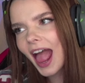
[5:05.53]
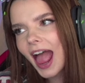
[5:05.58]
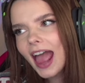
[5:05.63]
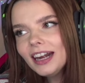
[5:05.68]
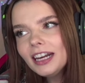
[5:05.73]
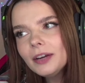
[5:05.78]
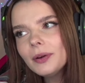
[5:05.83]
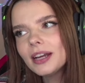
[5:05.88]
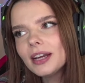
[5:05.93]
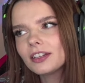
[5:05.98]

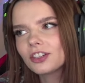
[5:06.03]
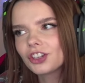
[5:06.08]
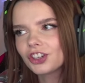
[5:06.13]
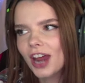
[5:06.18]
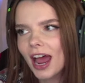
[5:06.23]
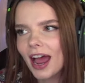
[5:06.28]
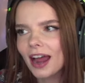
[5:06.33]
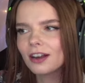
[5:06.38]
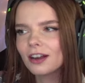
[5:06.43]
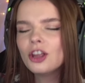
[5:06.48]
Anyways,
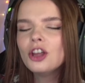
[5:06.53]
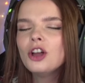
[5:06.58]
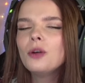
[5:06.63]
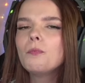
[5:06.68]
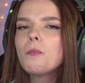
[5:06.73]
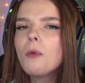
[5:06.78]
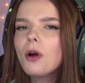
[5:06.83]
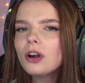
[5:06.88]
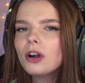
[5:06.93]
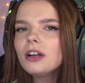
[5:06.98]
chat,
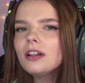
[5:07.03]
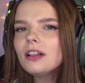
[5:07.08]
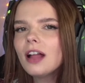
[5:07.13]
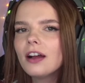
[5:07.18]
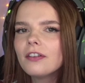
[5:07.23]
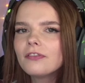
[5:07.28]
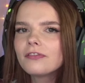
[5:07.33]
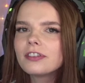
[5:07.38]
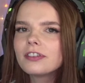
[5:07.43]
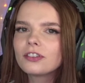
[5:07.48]
moral
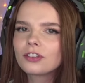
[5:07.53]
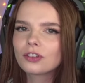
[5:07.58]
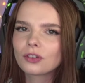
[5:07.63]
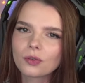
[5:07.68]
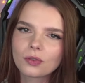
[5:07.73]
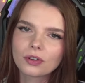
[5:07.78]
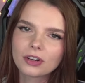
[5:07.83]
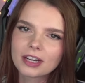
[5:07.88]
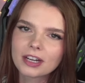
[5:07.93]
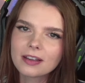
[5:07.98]
of this
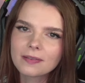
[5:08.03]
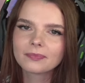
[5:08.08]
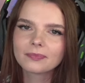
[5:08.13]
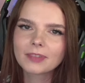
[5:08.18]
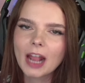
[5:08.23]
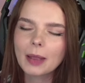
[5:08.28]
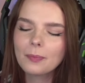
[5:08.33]
story,